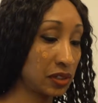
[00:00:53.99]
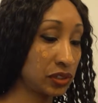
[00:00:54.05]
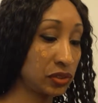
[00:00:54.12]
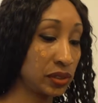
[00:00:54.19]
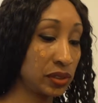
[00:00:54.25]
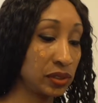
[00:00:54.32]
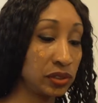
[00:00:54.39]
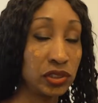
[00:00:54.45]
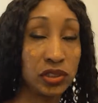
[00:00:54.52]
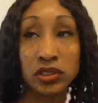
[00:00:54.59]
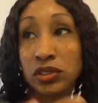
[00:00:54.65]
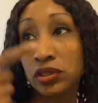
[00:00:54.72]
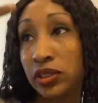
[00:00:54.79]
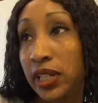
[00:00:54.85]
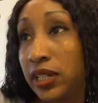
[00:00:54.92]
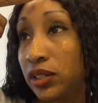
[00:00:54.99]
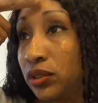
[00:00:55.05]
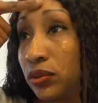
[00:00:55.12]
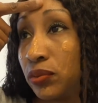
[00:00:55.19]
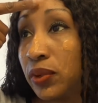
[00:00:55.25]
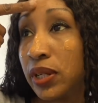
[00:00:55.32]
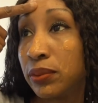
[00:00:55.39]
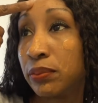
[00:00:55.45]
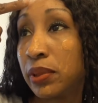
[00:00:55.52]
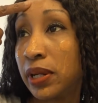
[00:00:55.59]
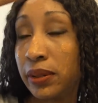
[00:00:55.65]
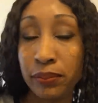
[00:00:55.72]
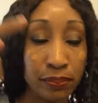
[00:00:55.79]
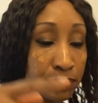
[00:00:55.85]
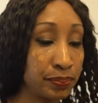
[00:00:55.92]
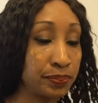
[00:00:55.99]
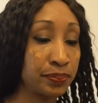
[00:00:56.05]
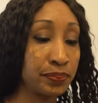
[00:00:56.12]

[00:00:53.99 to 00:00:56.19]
So I'll just try to do one pump,